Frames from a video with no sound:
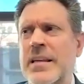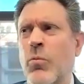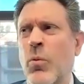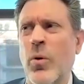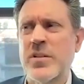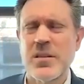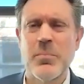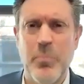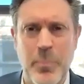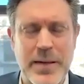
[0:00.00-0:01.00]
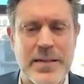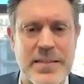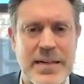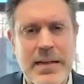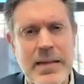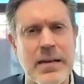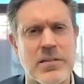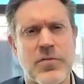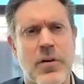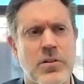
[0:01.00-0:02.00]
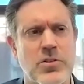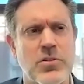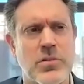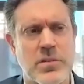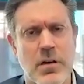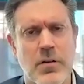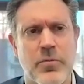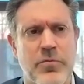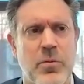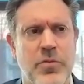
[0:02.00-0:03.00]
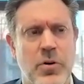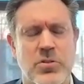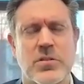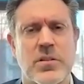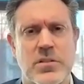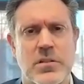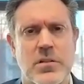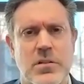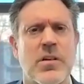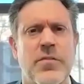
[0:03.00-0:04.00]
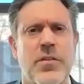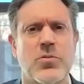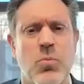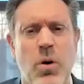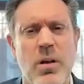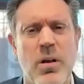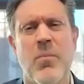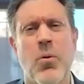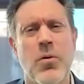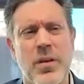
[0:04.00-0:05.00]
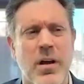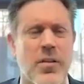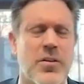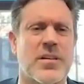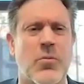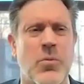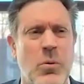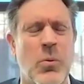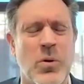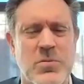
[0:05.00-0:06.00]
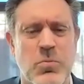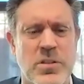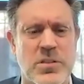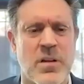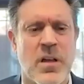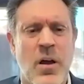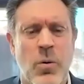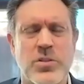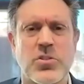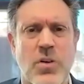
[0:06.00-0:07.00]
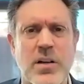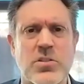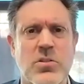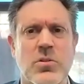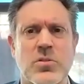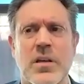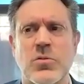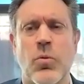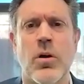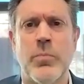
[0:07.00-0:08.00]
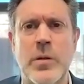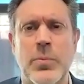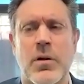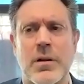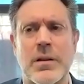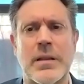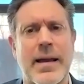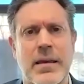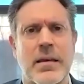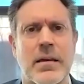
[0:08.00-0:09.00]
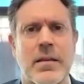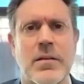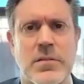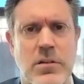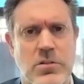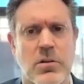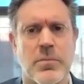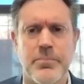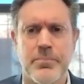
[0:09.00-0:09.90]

what's the biggest need as far as you can tell from from folks in this industry if there's one more than others like what, what's what's what strikes you as as where people are lacking in this industry